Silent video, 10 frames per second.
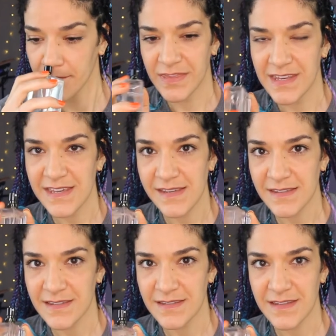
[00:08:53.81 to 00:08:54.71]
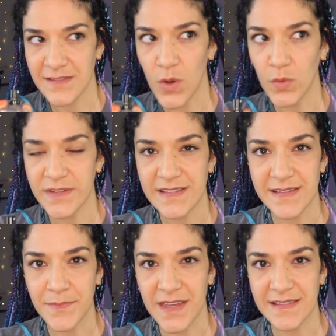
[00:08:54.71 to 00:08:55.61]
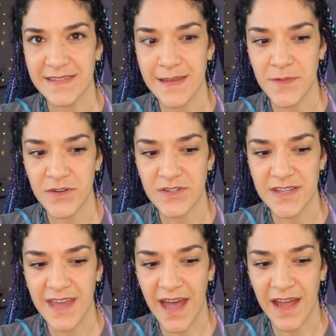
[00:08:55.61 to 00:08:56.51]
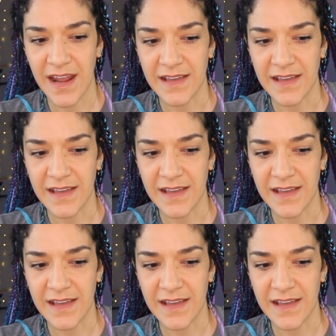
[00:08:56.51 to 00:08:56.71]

This is holding something similar to that,